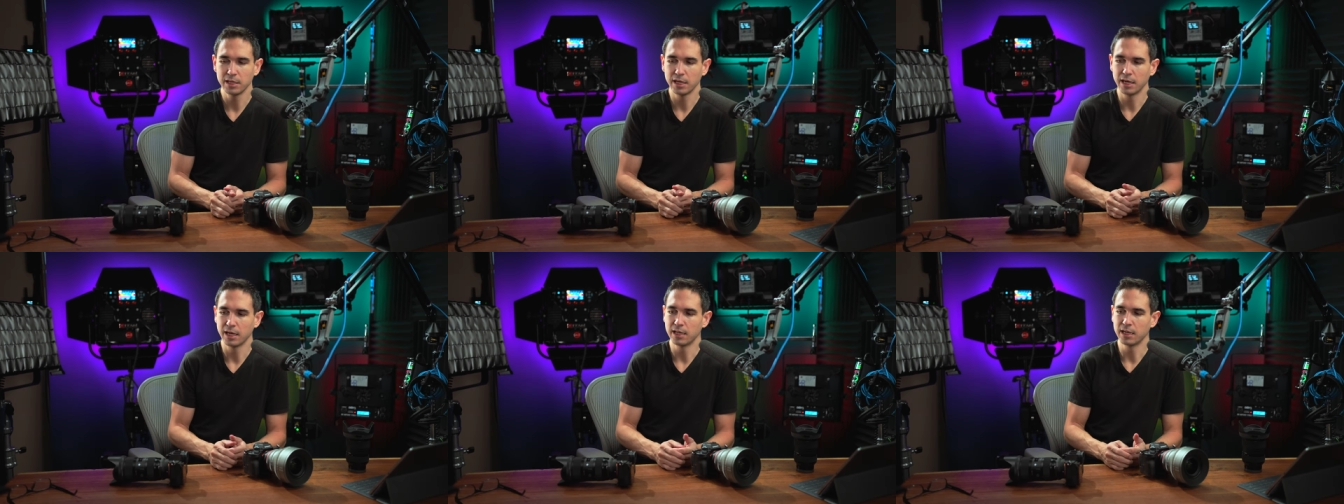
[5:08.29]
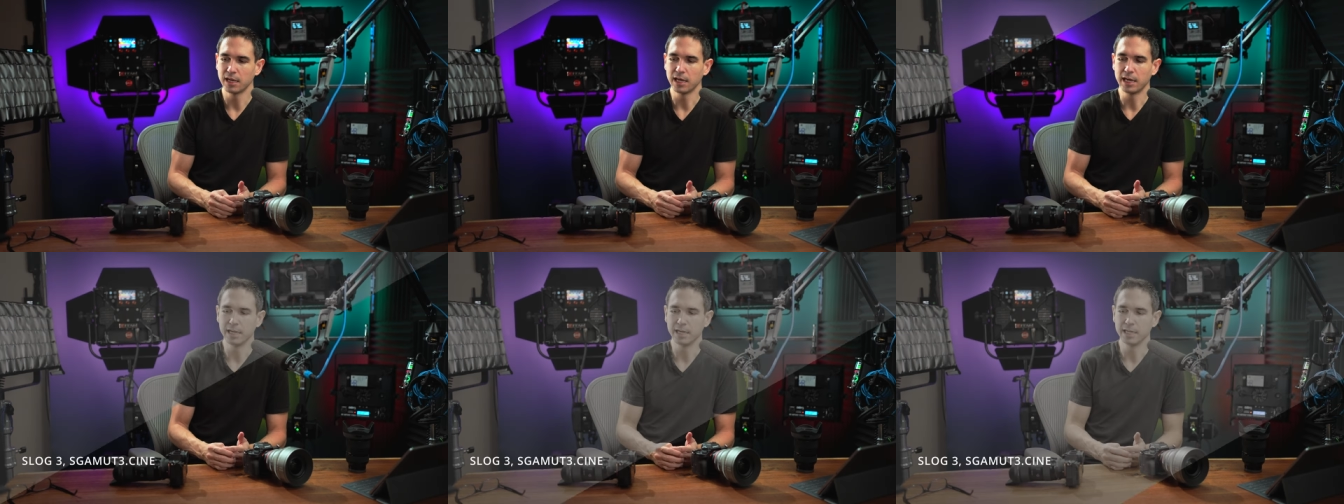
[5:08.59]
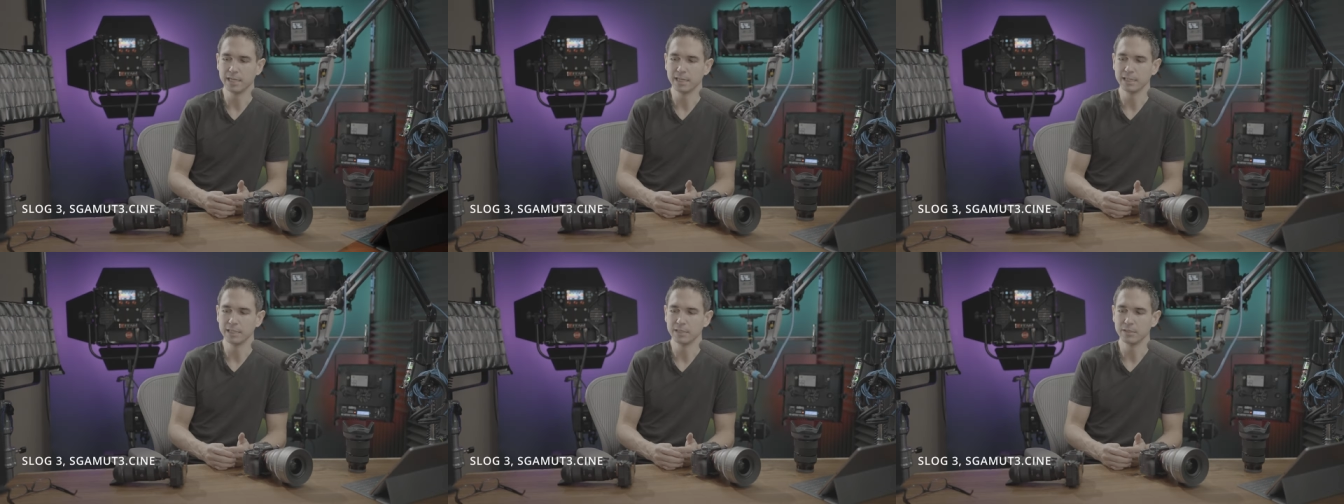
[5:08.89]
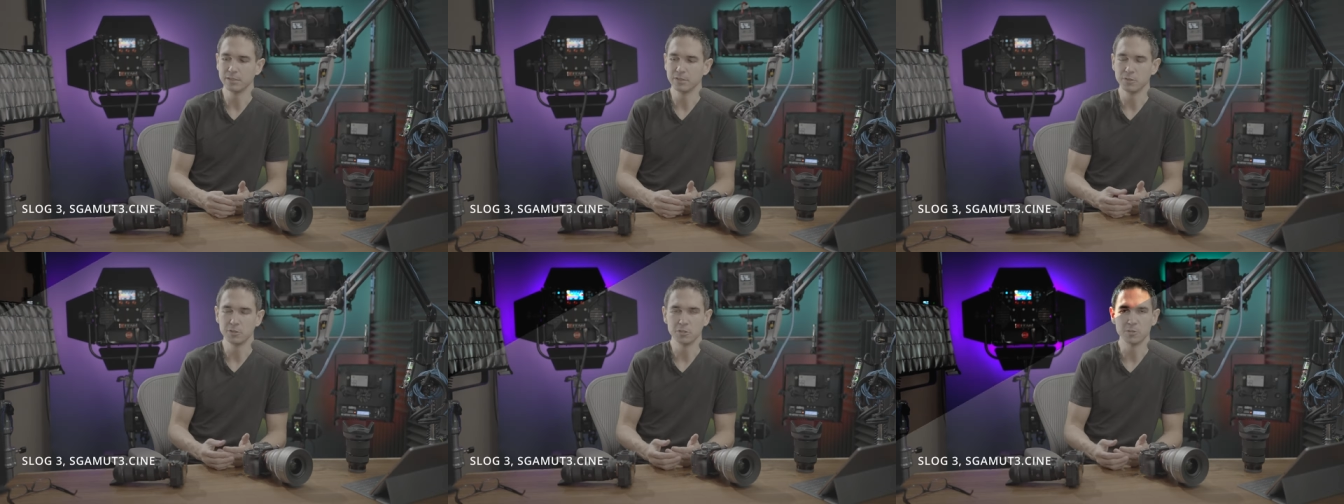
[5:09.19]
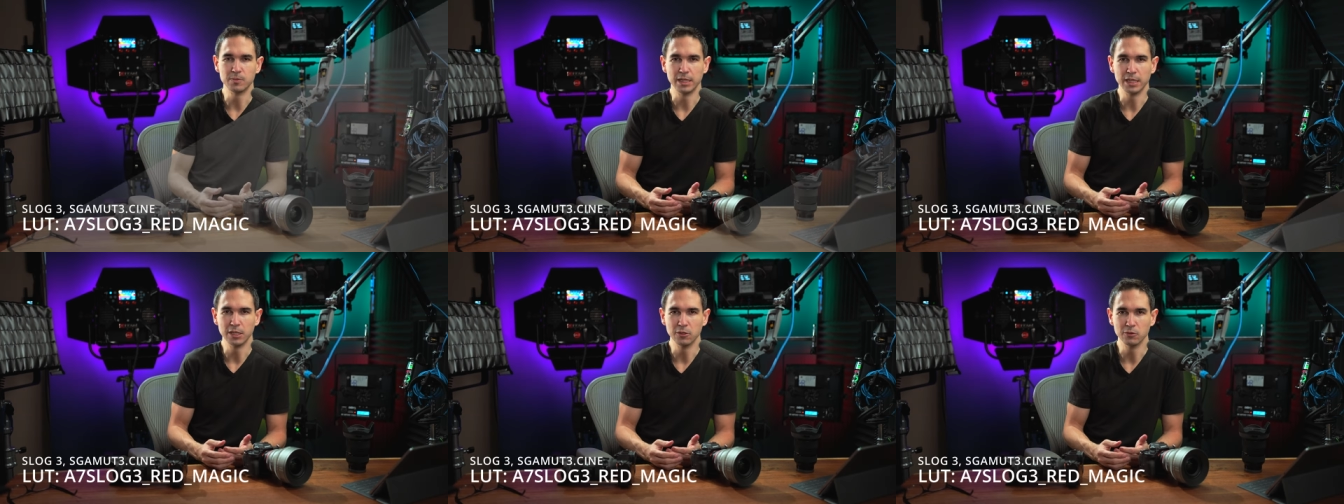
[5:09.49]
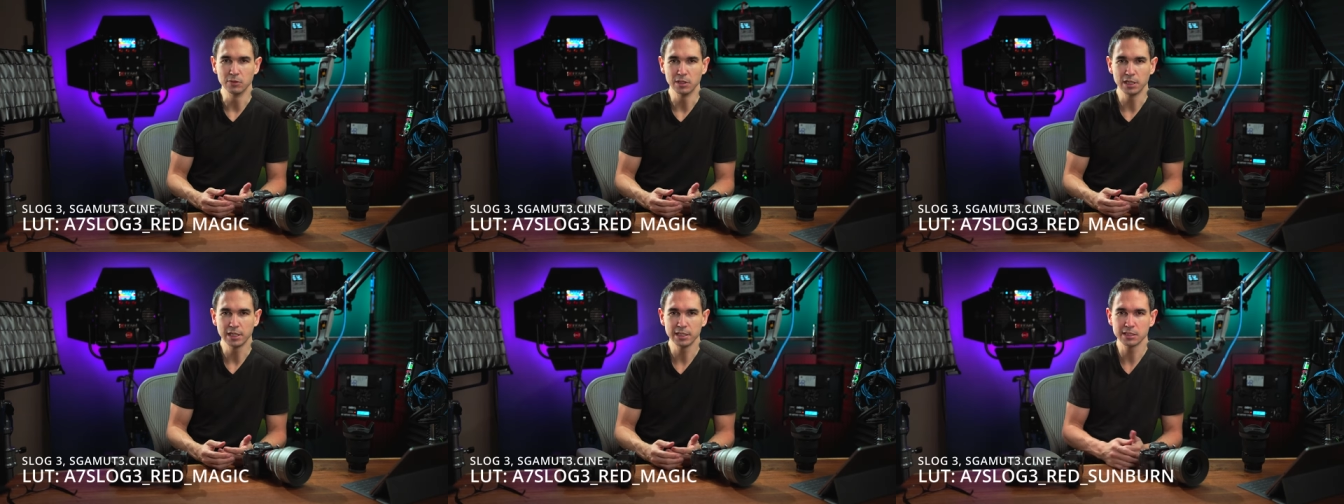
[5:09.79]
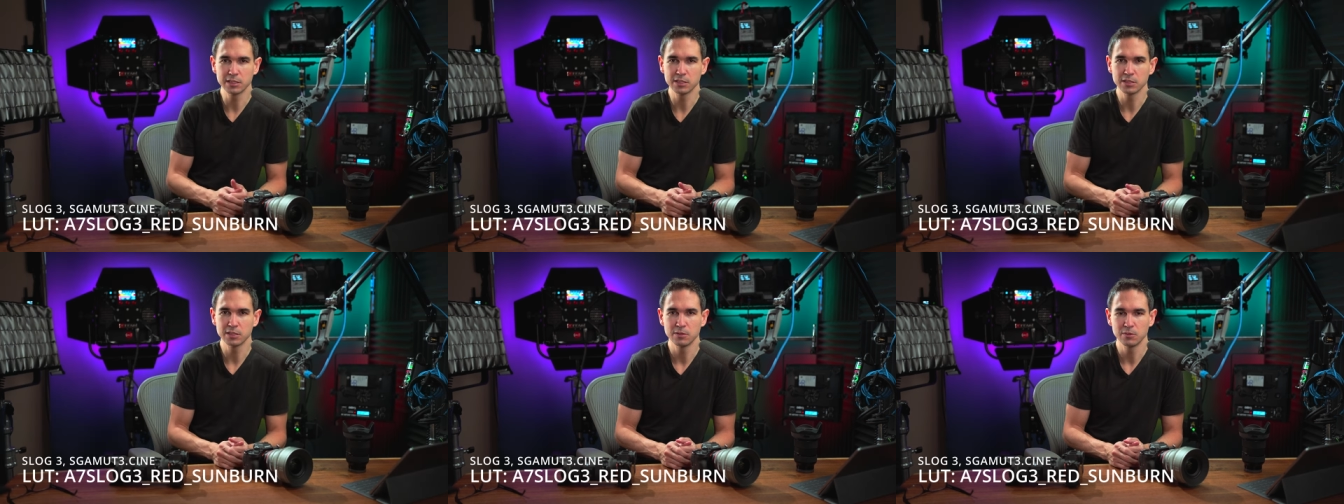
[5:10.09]
and I used my own
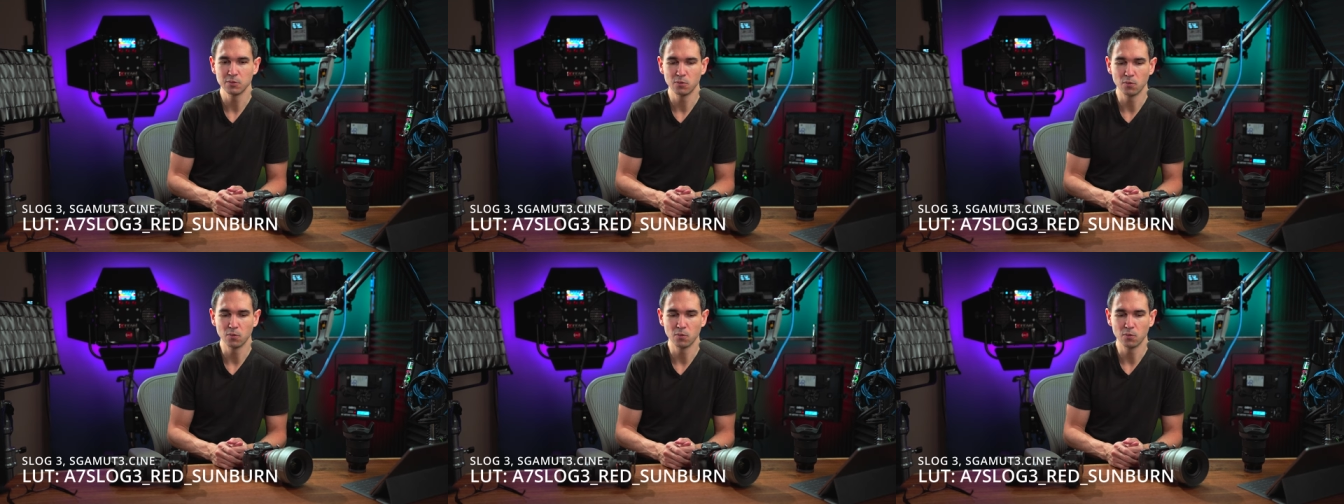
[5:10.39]
LUTs.